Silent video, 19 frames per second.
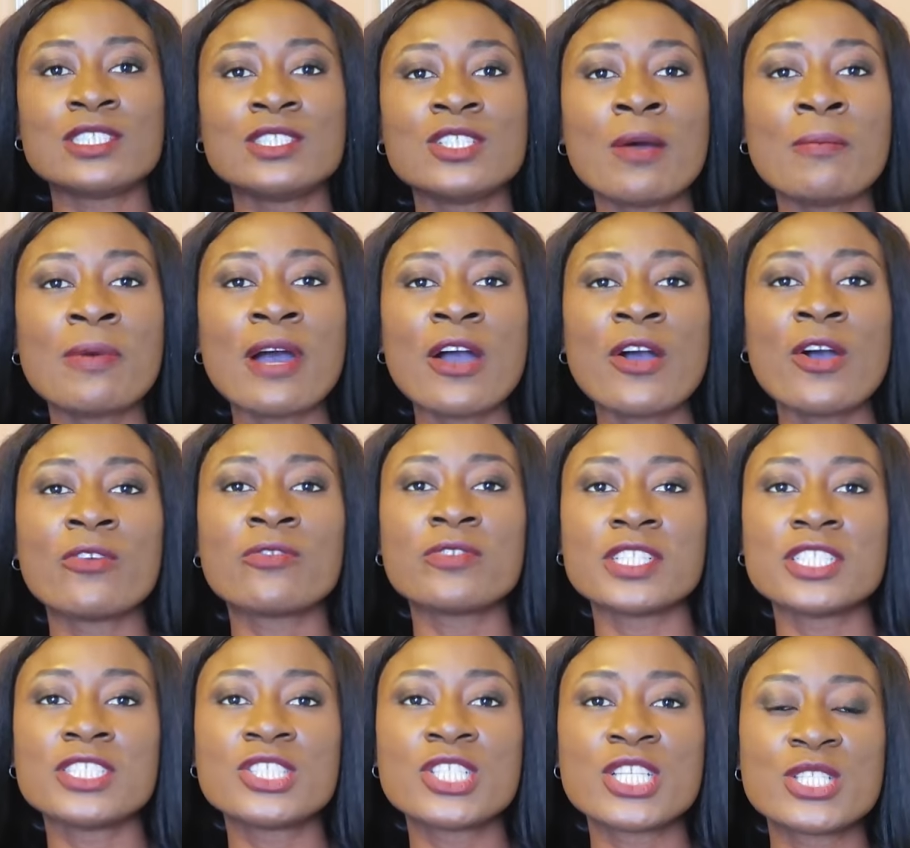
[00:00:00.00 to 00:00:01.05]
the number of
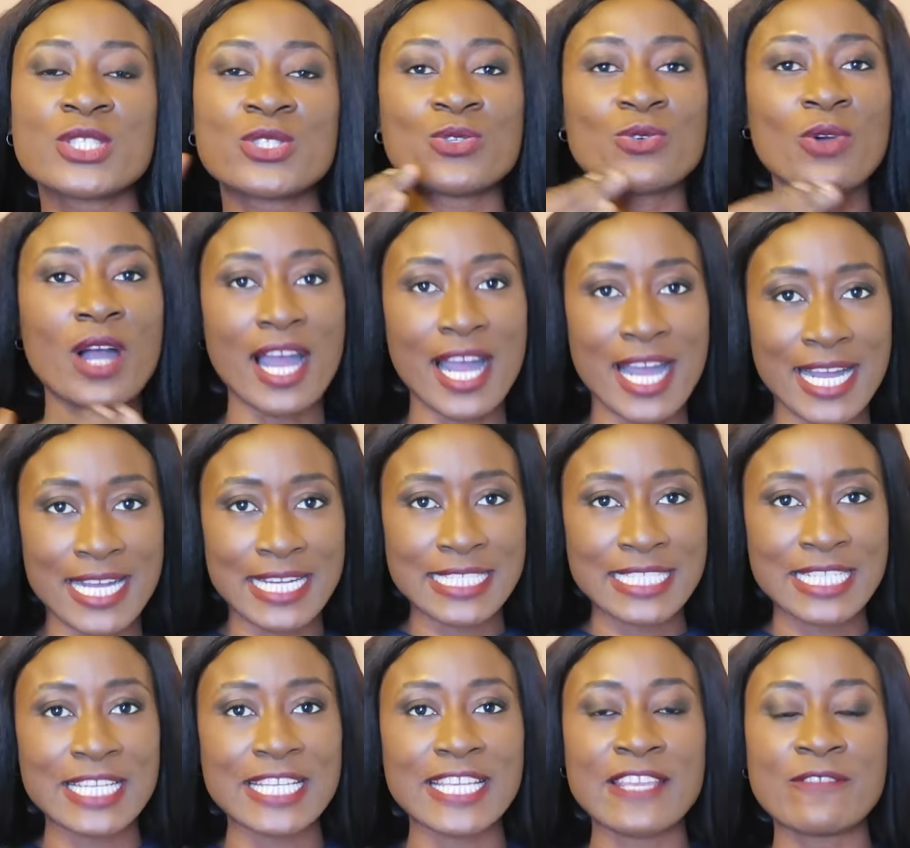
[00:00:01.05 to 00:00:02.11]
inches you
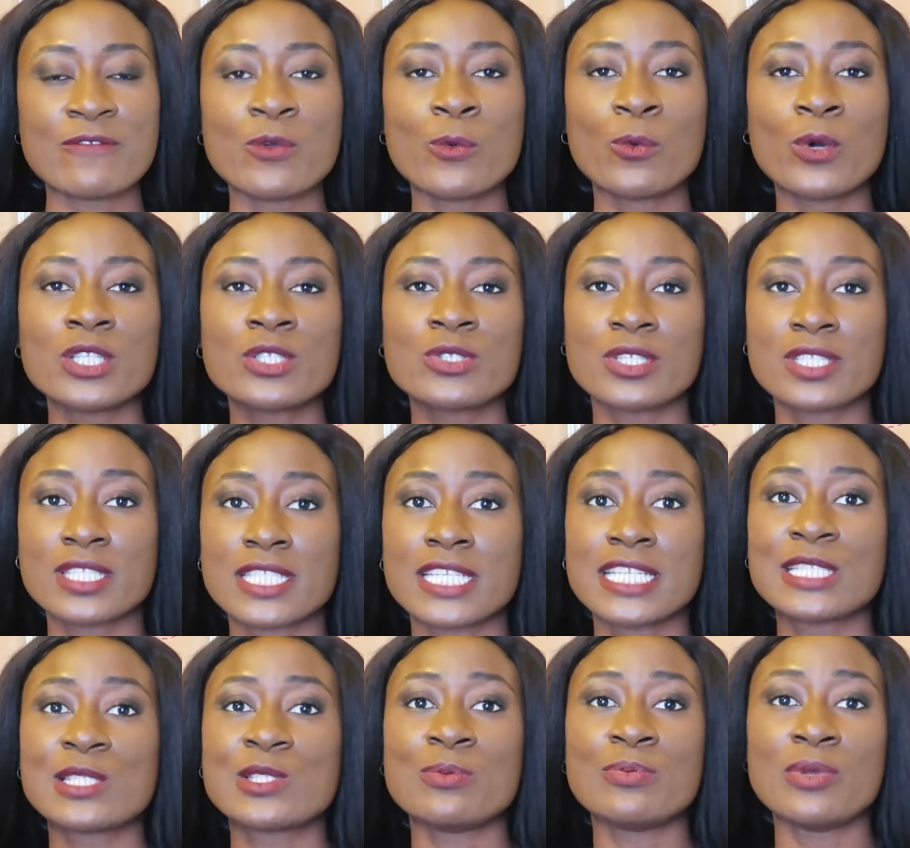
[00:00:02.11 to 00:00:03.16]
add if you want your
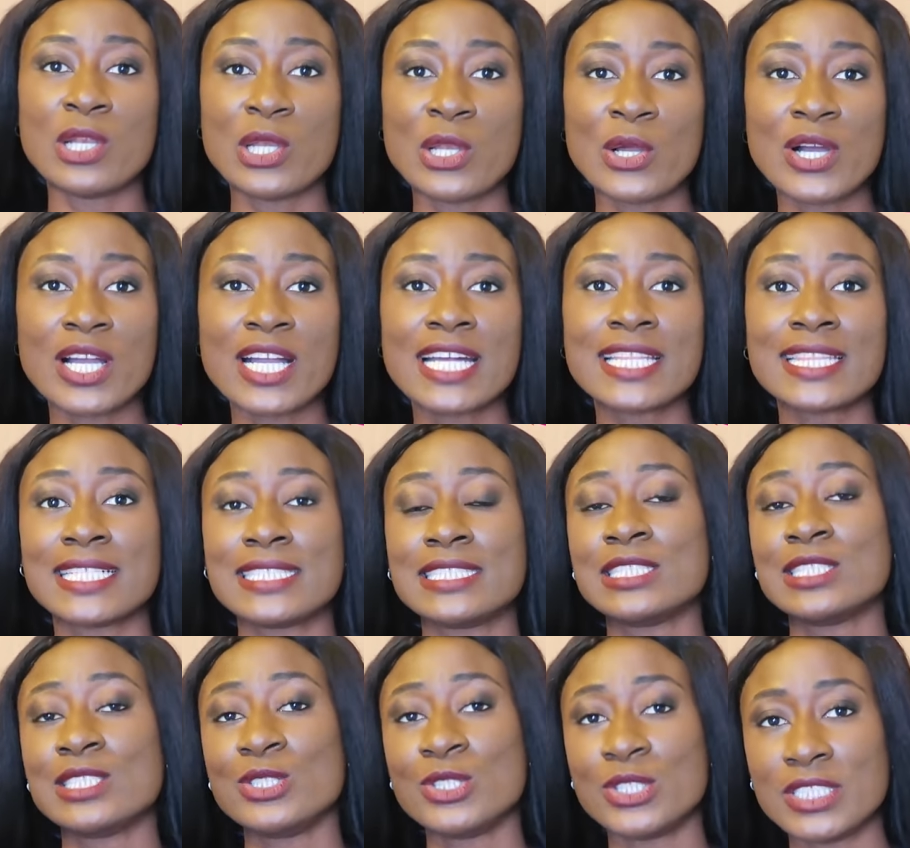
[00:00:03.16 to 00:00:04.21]
skirt to be longer than
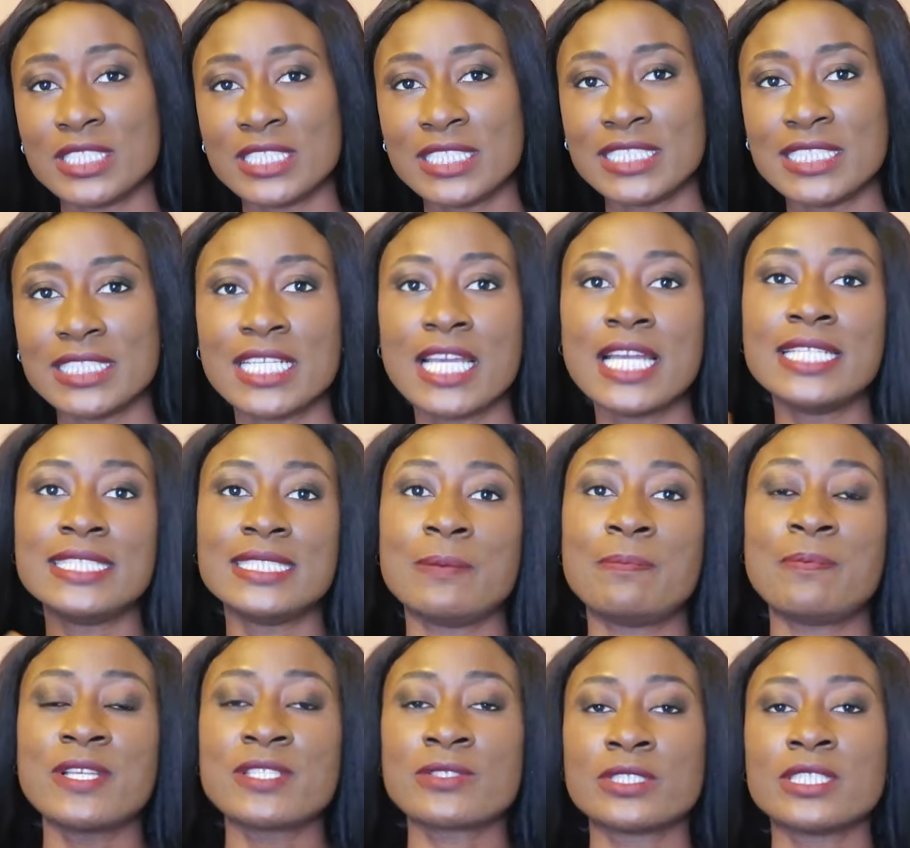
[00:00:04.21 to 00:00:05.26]
your knee
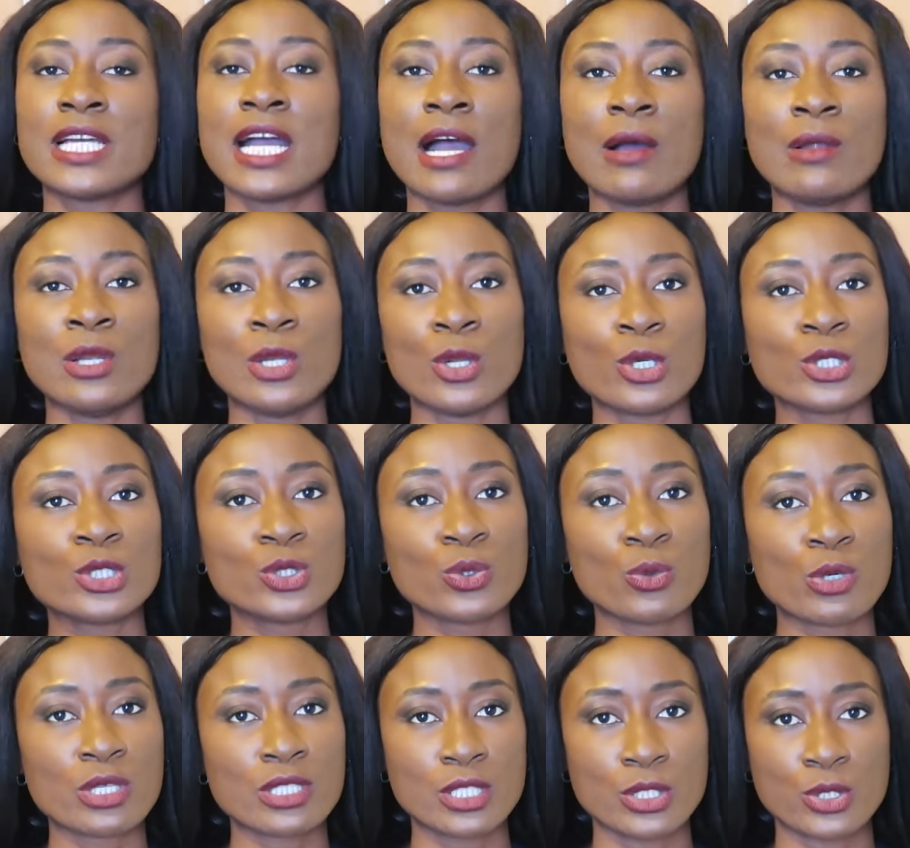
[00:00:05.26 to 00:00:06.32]
depends on how long you
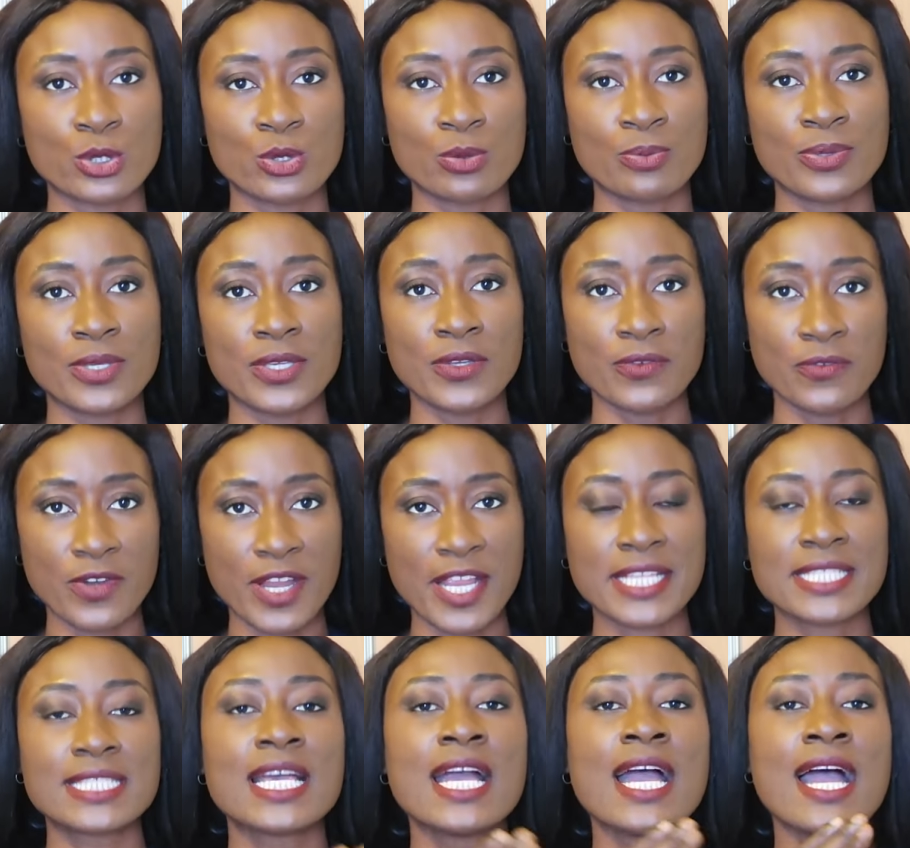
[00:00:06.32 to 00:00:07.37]
want it to be
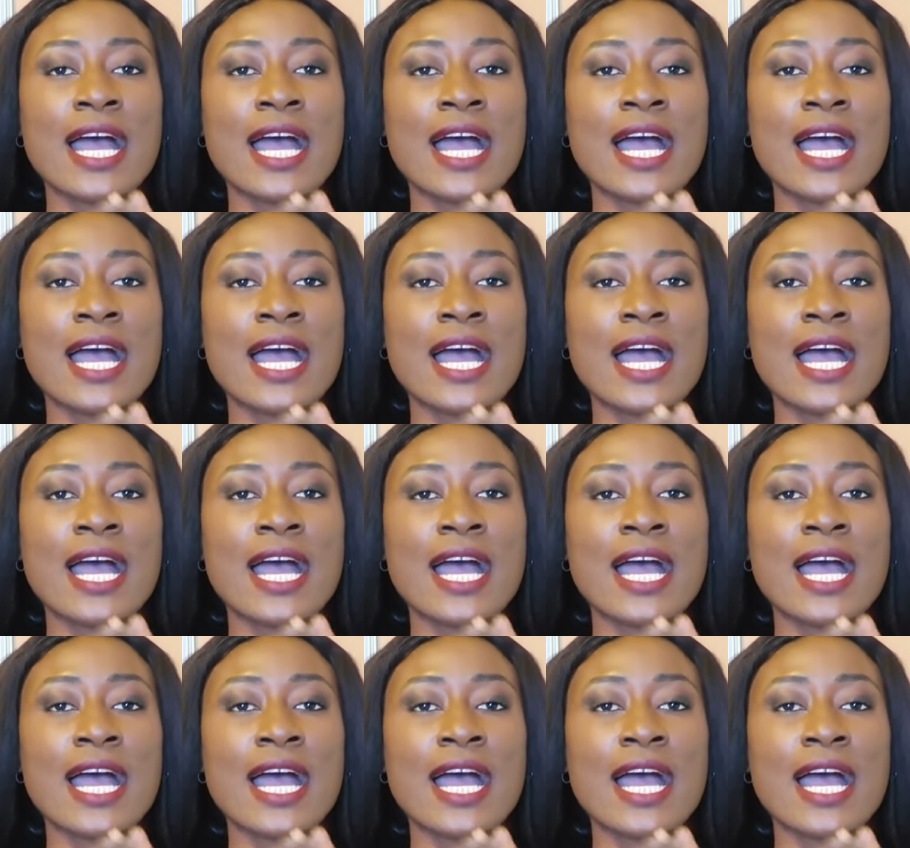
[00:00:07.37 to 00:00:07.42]
right